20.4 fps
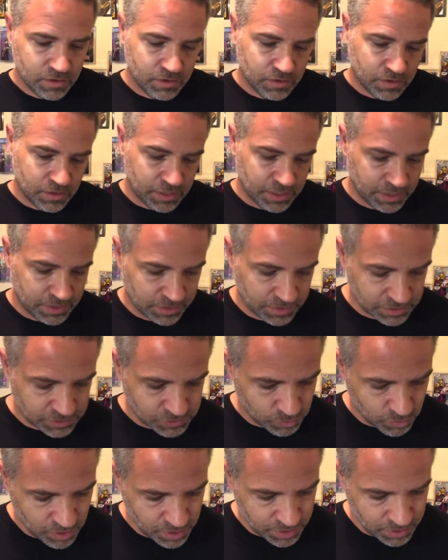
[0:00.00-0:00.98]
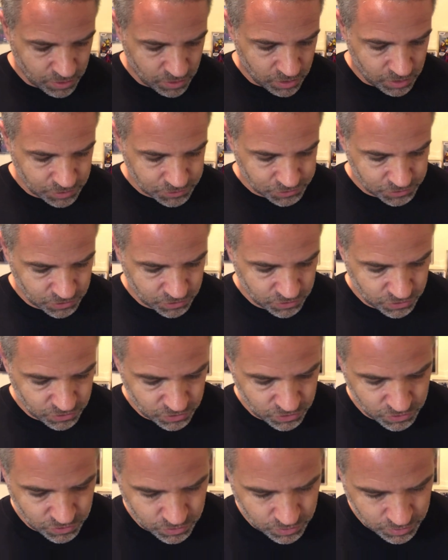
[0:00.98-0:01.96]
And this one
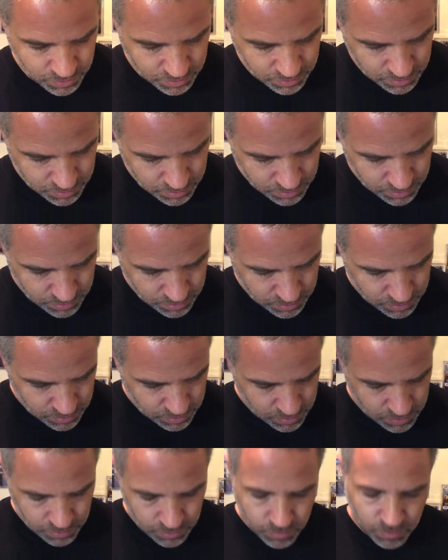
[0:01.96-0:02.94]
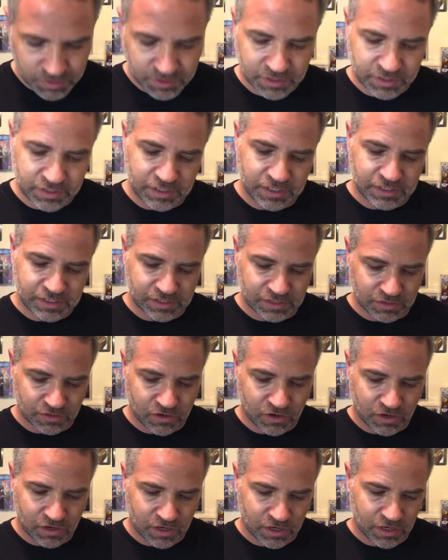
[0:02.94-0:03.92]
also was a decent
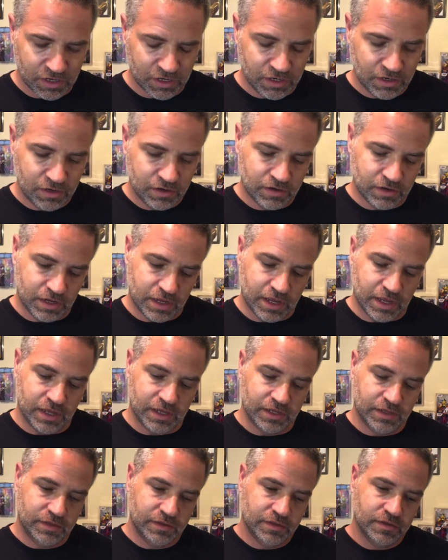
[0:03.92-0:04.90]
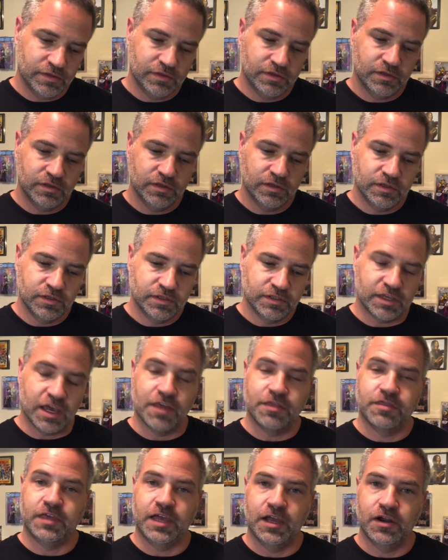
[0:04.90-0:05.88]
card. It's got
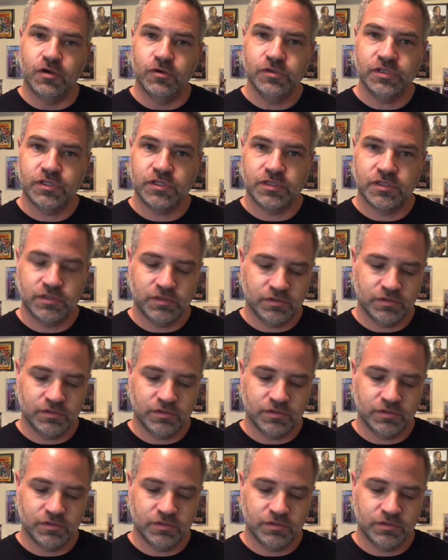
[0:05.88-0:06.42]
Thanos,